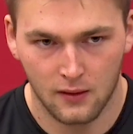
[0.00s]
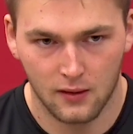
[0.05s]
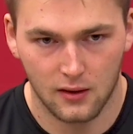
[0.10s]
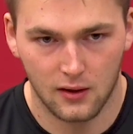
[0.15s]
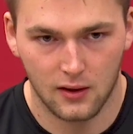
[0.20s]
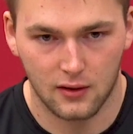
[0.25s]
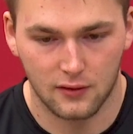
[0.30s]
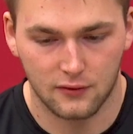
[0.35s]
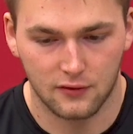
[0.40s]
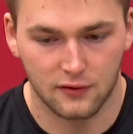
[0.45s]

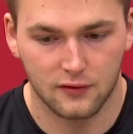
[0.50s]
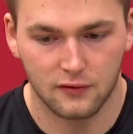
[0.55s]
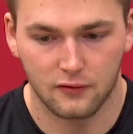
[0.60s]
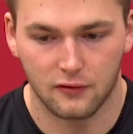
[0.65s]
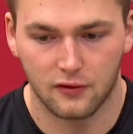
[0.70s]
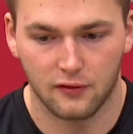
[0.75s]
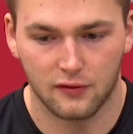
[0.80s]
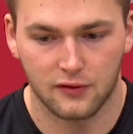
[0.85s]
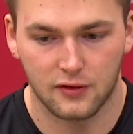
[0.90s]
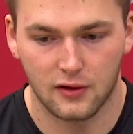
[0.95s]
uh, just
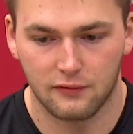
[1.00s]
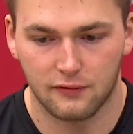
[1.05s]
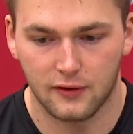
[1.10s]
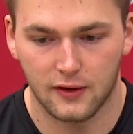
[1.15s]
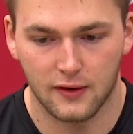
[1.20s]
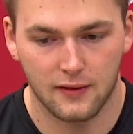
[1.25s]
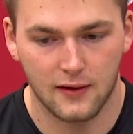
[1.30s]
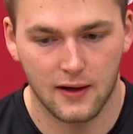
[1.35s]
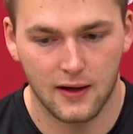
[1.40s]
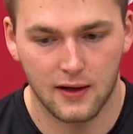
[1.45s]
little stuff
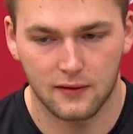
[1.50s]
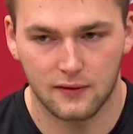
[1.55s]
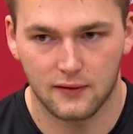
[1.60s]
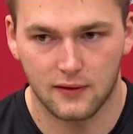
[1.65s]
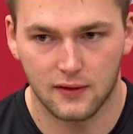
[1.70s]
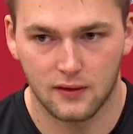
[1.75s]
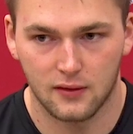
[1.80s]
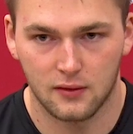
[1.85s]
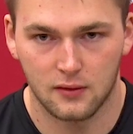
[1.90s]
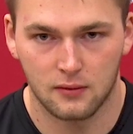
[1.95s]
like that
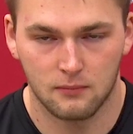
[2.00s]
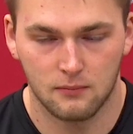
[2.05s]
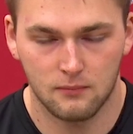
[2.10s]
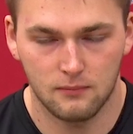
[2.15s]
to